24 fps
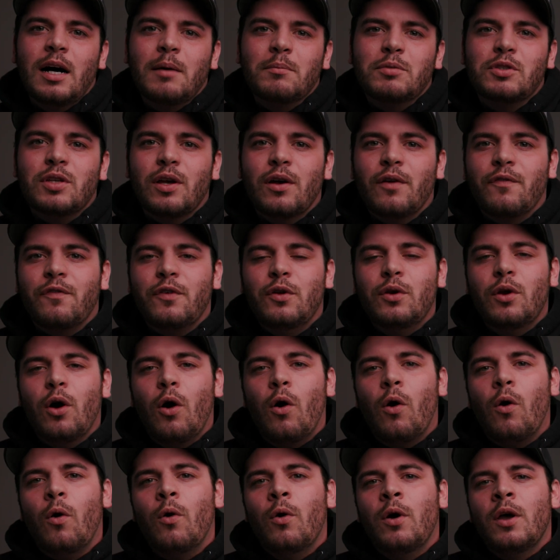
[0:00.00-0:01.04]
So if you
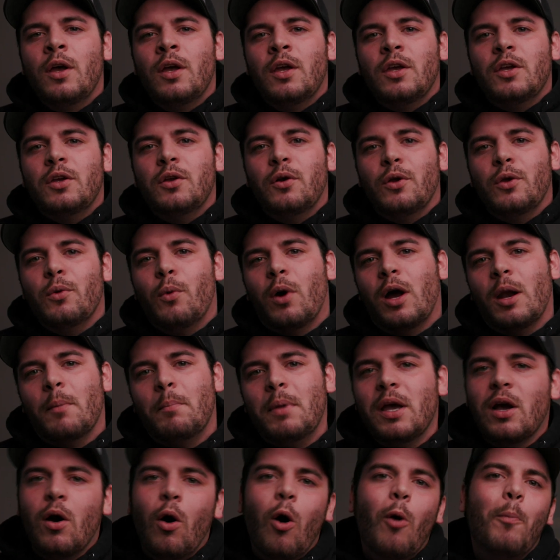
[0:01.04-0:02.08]
want a
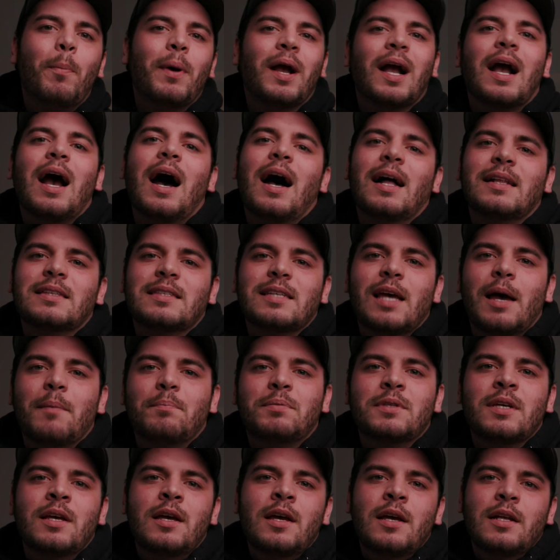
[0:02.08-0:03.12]
big open
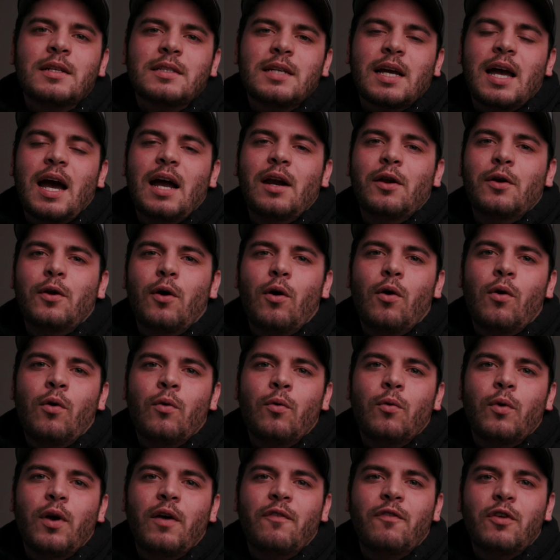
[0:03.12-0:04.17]
concept, to kind of
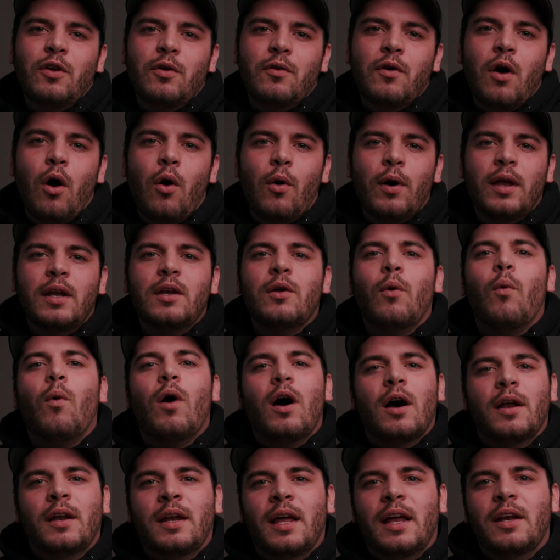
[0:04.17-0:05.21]
know if you go into
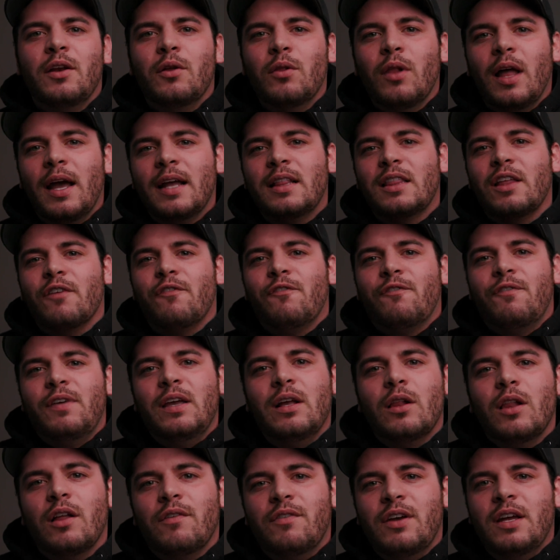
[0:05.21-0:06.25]
one and you like the
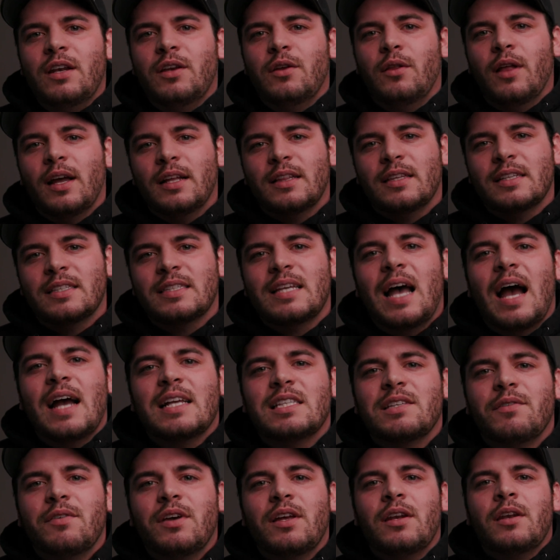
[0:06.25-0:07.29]
feel of it, you like the
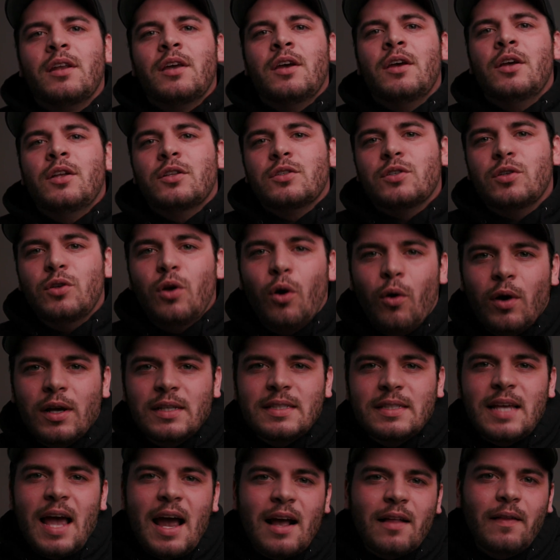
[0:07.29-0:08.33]
size of it, to know
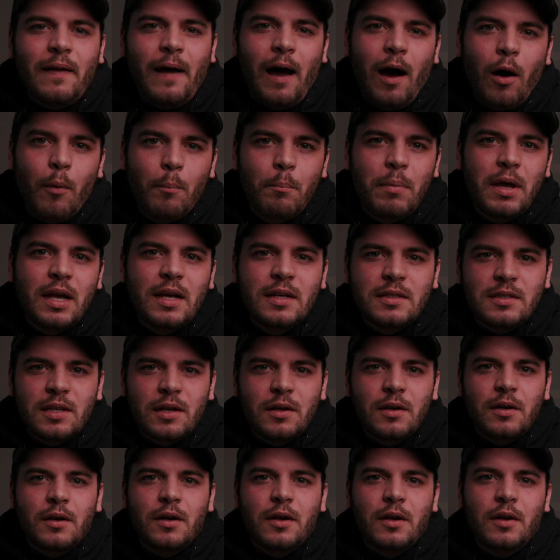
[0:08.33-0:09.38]
exactly how big is
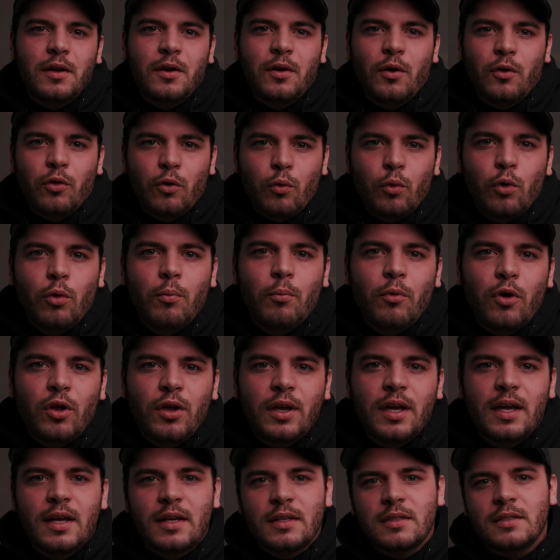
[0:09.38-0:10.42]
it, the room
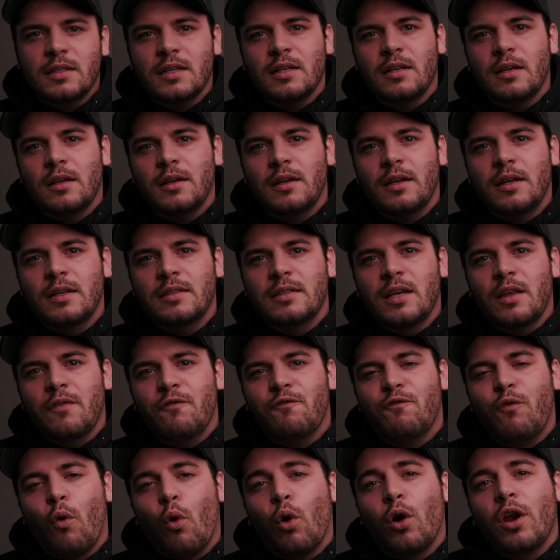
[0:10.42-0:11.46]
really is. Is it
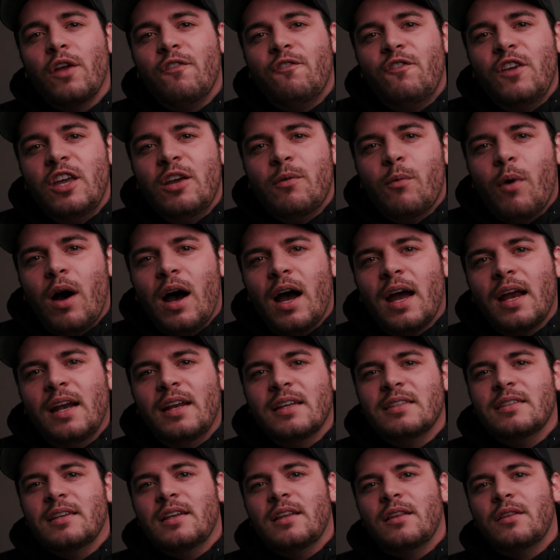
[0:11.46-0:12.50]
40 feet wide?
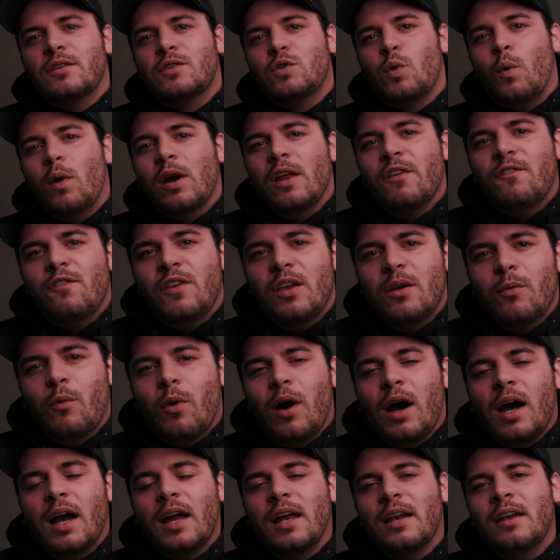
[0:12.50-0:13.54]
Is it 20 feet
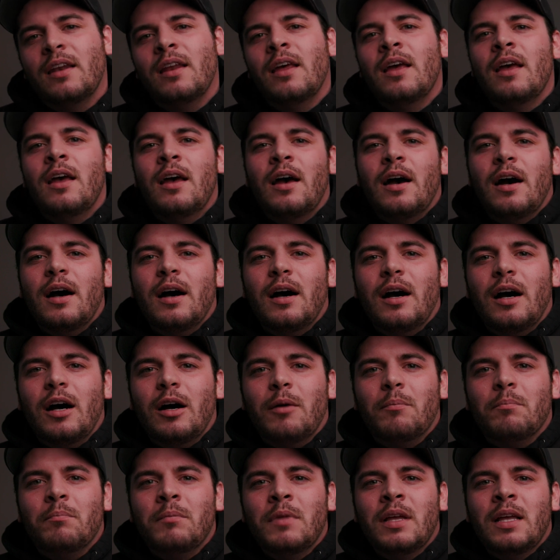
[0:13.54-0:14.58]
wide?
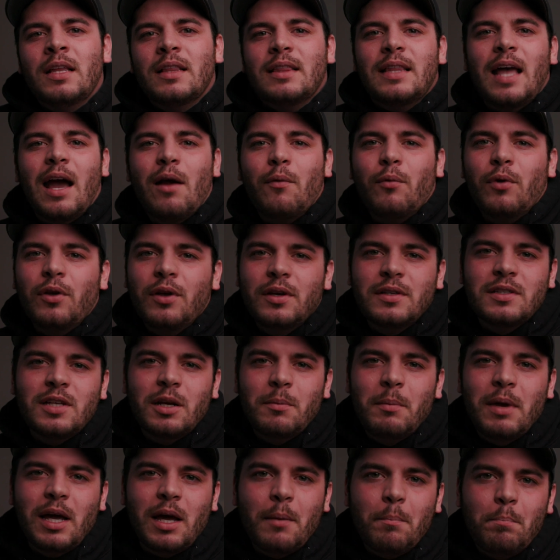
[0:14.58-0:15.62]
That really is
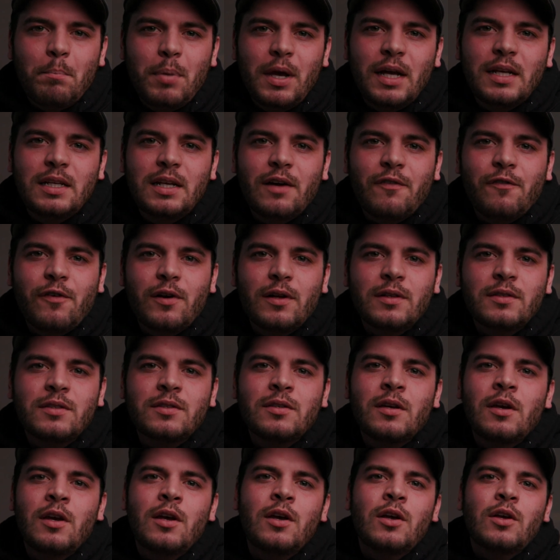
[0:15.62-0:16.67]
gonna make a big
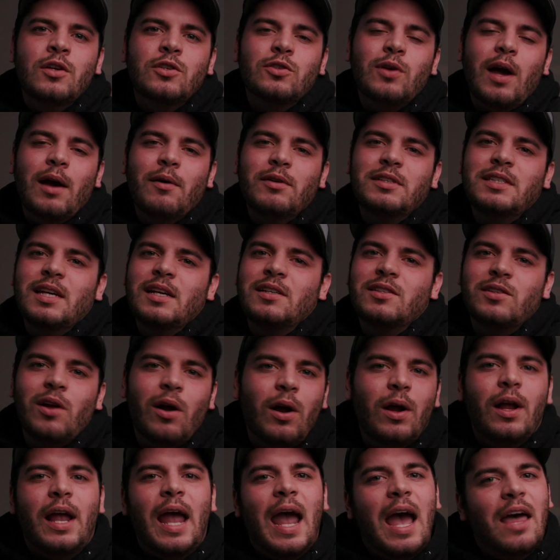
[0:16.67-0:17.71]
difference. So I would say
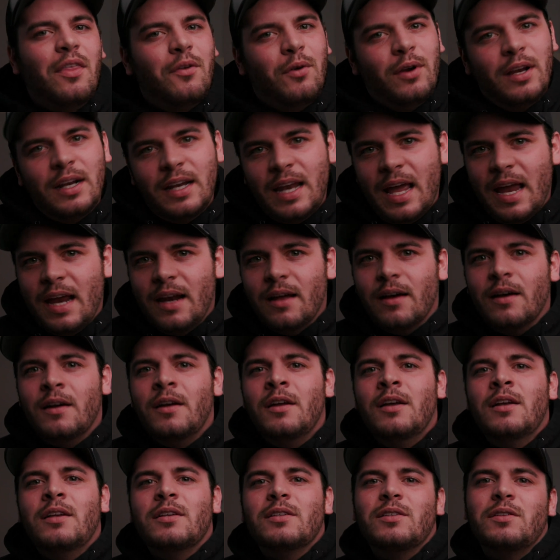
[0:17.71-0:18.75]
start gathering data,
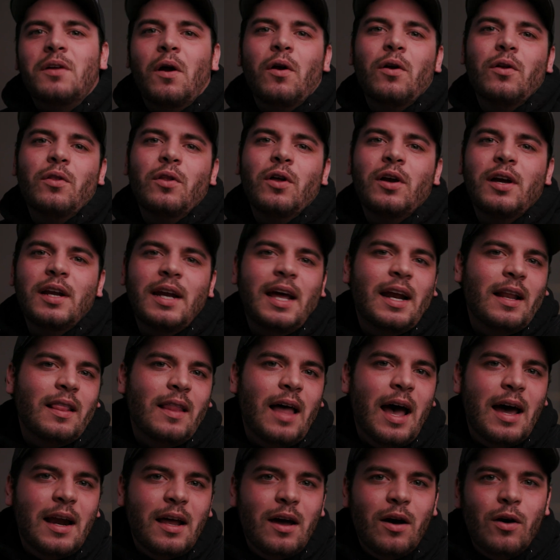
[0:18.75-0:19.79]
start looking at a
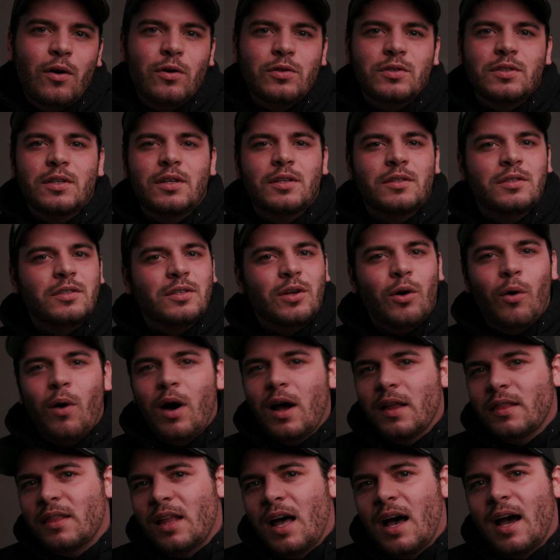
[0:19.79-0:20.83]
lot of houses, go
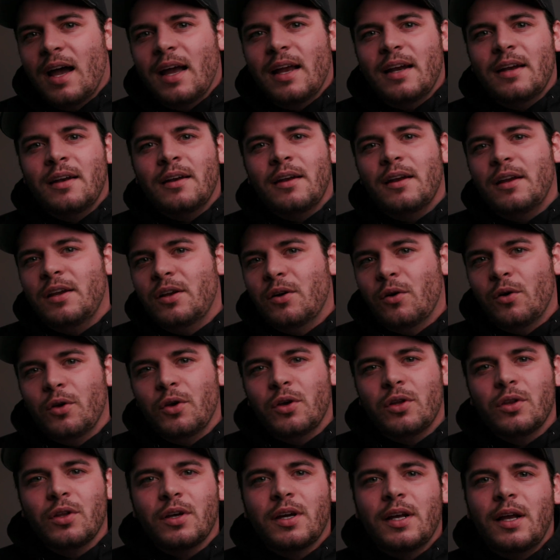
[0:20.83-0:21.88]
online, you
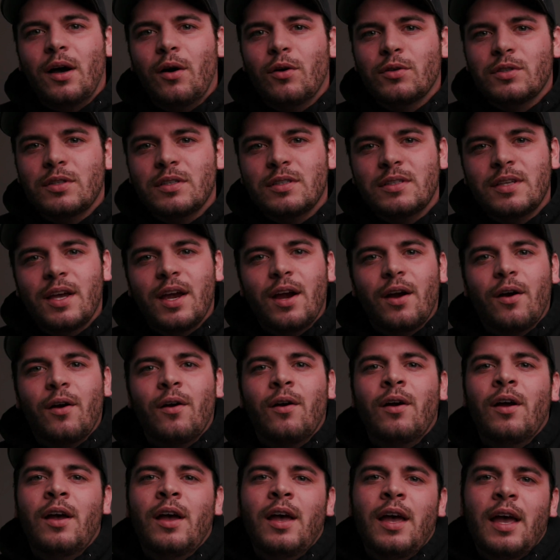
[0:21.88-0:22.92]
can look at houses
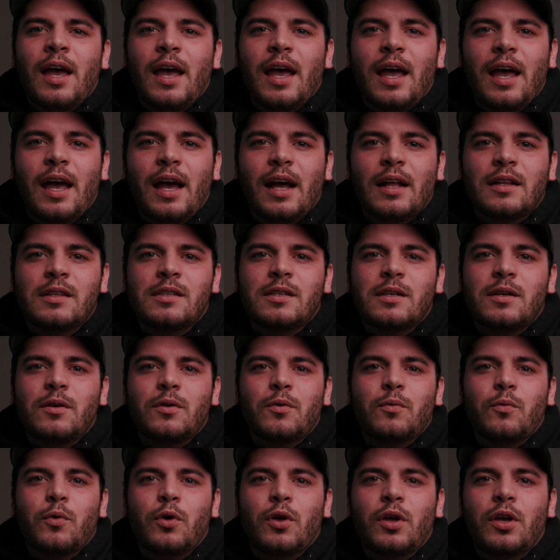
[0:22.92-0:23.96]
there, and
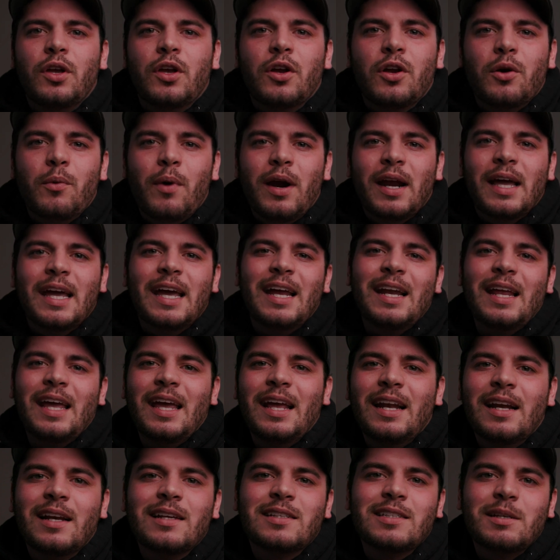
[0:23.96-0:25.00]
really you're gonna wanna get
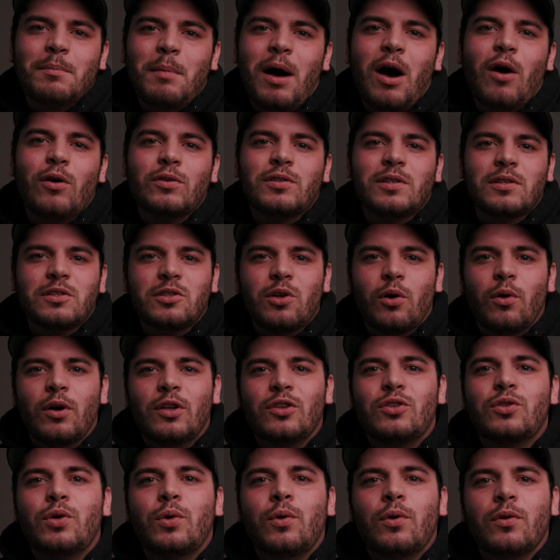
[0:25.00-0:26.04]
into some houses though
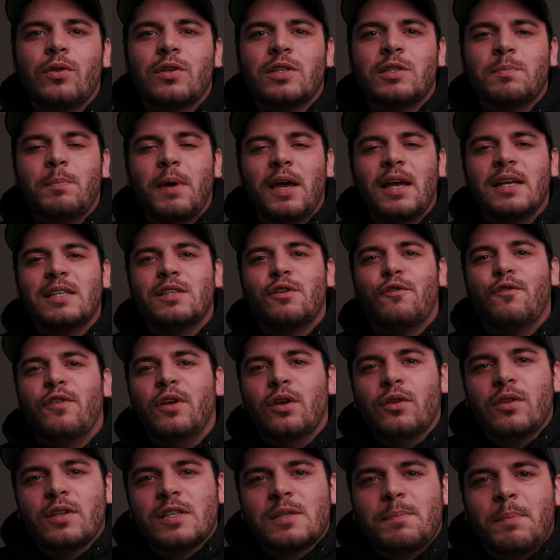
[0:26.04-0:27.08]
and tour the space,
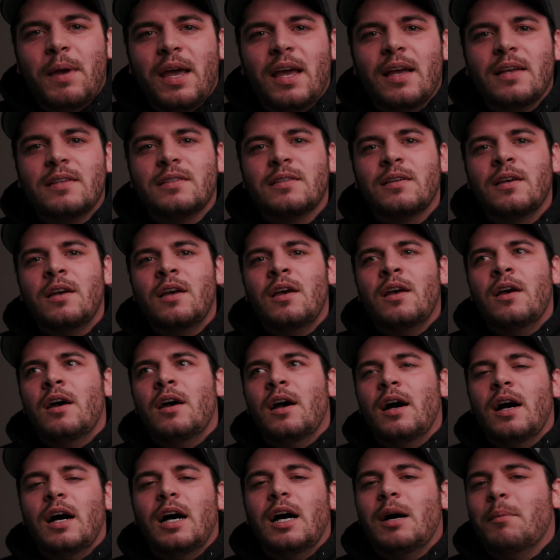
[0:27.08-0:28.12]
feel the space,
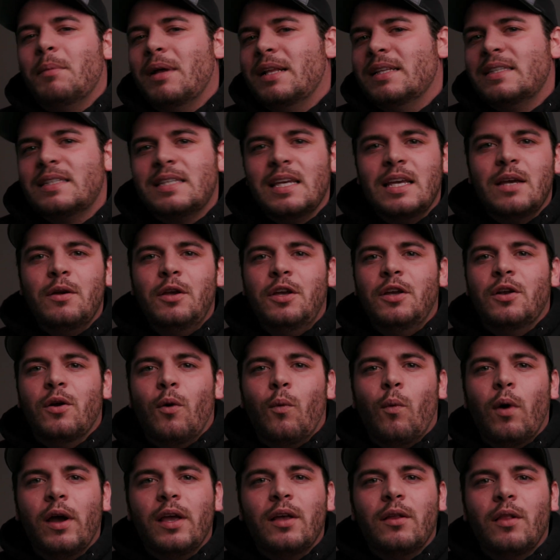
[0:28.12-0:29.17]
and see
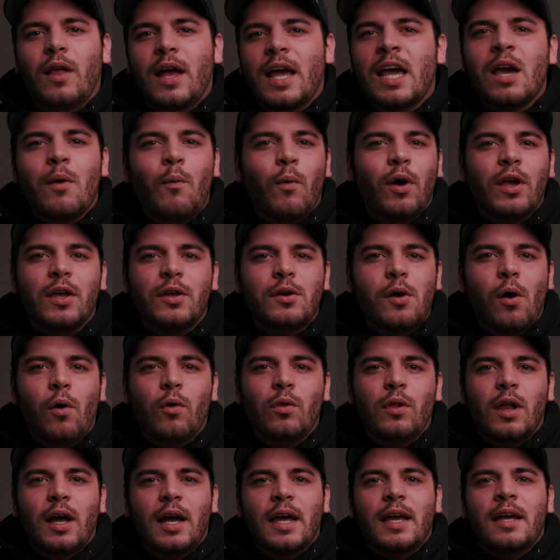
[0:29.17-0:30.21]
what you like and what you
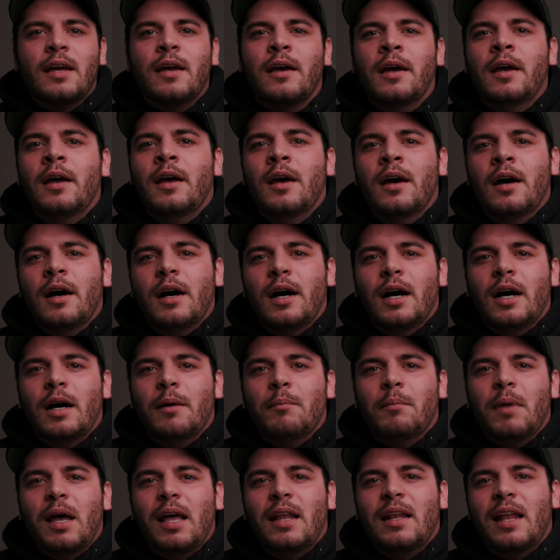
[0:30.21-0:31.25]
don't like.
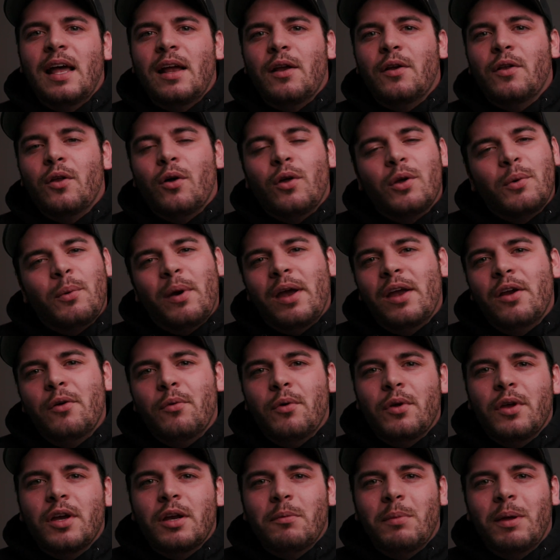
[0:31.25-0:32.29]
And that the only way you're
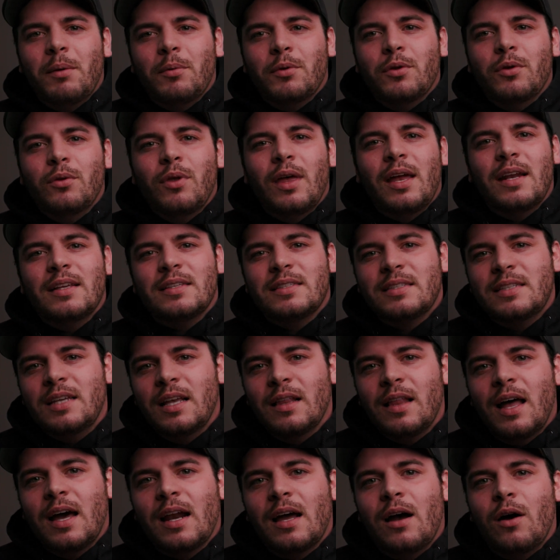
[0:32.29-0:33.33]
really gonna be able to do that is see
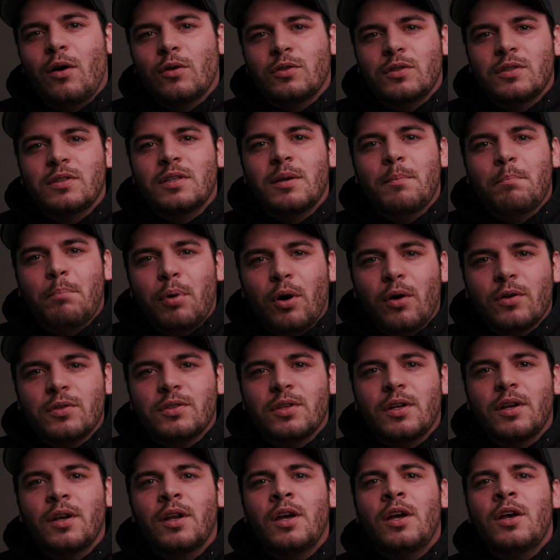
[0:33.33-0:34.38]
a lot of houses in
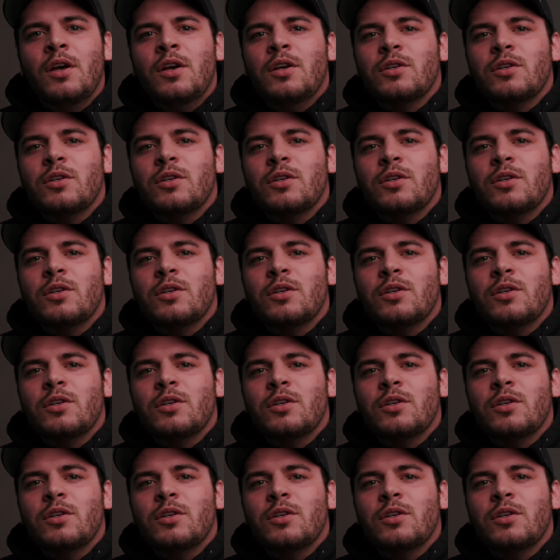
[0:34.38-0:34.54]
person.